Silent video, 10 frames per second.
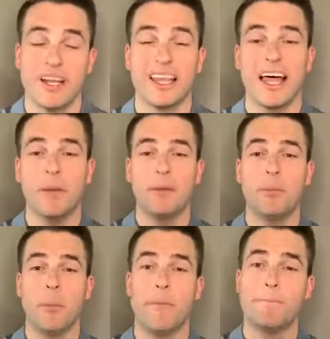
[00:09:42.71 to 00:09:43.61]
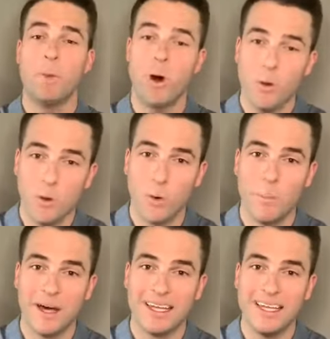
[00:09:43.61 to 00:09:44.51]
A lot of people borrow
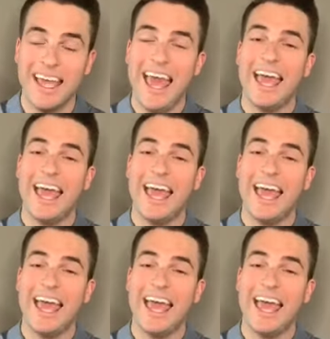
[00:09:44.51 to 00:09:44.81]
money